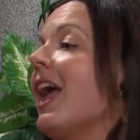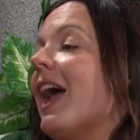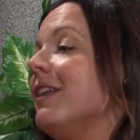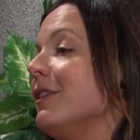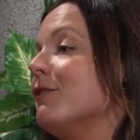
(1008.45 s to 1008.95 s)

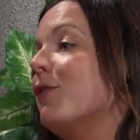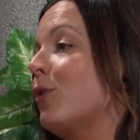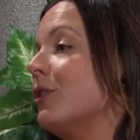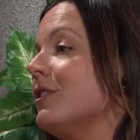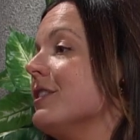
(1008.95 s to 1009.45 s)
and then
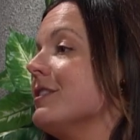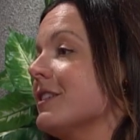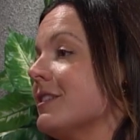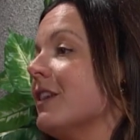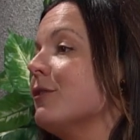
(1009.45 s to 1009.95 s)
forge this
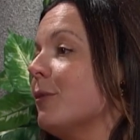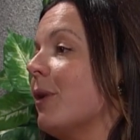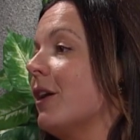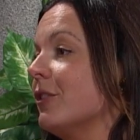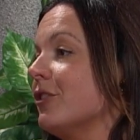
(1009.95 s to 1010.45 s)
successful
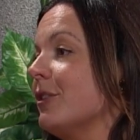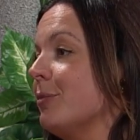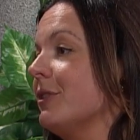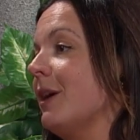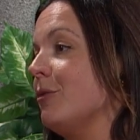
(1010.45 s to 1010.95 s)
partnership
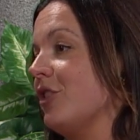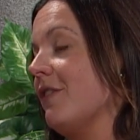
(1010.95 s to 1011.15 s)
with MJ